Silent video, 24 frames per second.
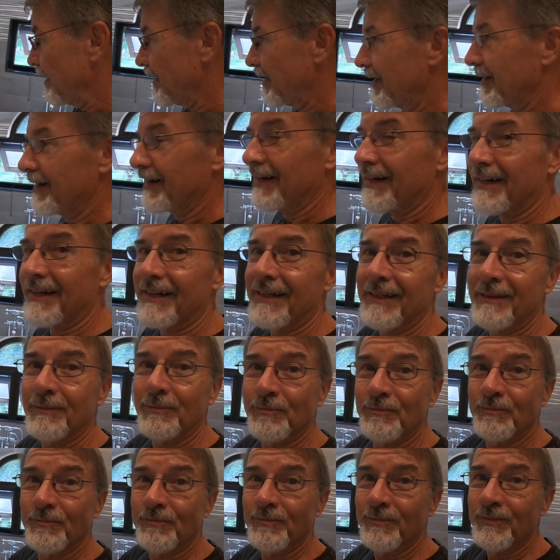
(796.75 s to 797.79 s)

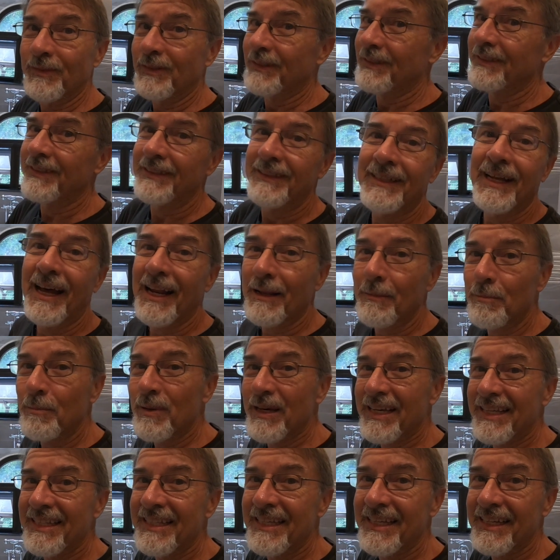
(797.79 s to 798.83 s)
Not a
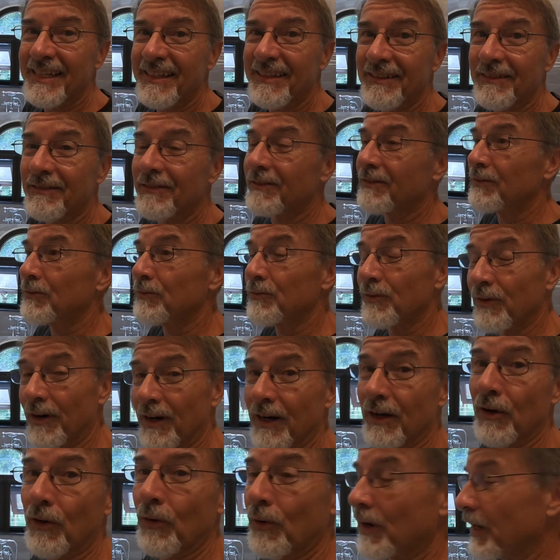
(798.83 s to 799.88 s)
big deal. It was
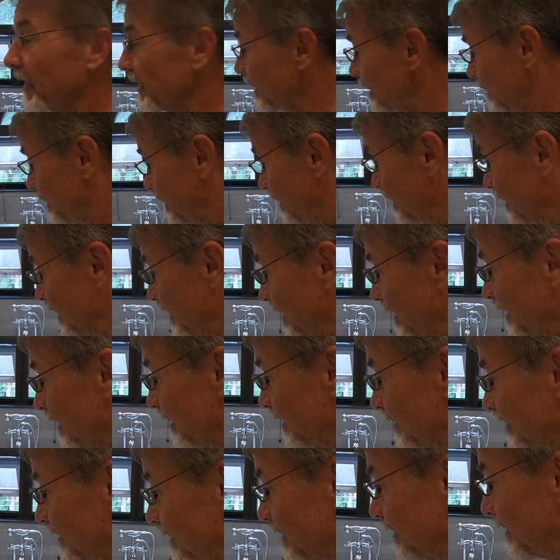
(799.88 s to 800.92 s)
very quick.
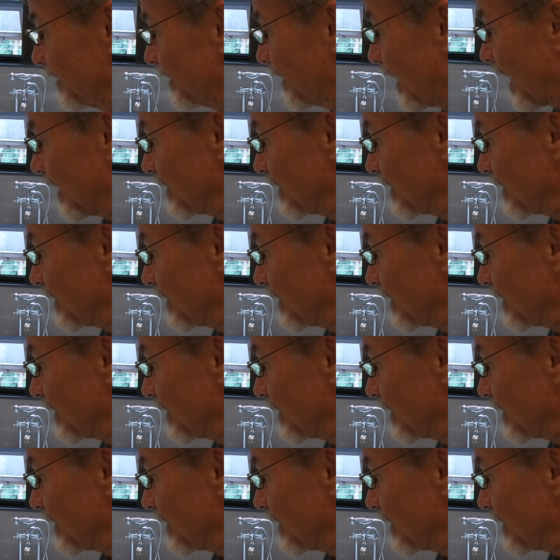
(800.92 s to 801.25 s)
I